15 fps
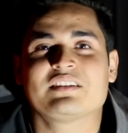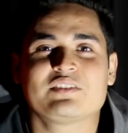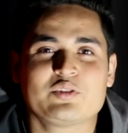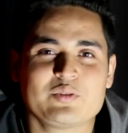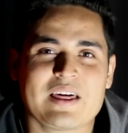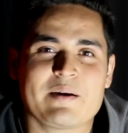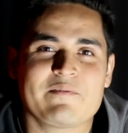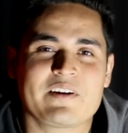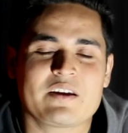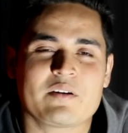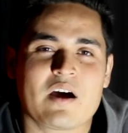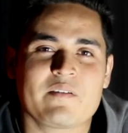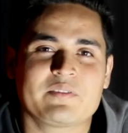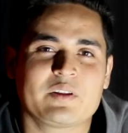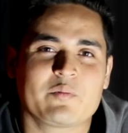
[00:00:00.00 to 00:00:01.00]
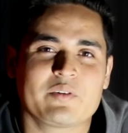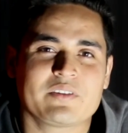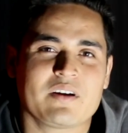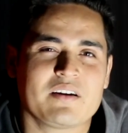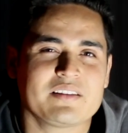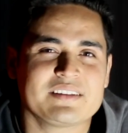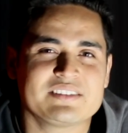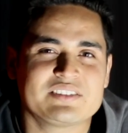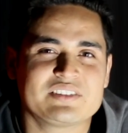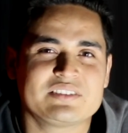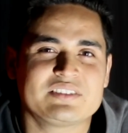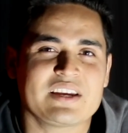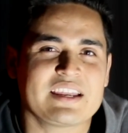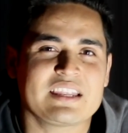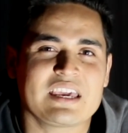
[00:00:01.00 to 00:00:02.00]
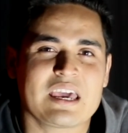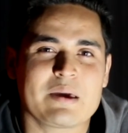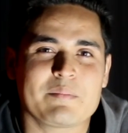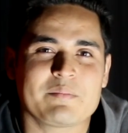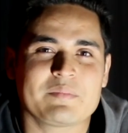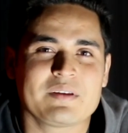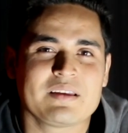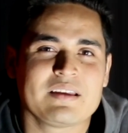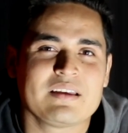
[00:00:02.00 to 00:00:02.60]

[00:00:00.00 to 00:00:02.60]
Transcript: do that very often with all these JDM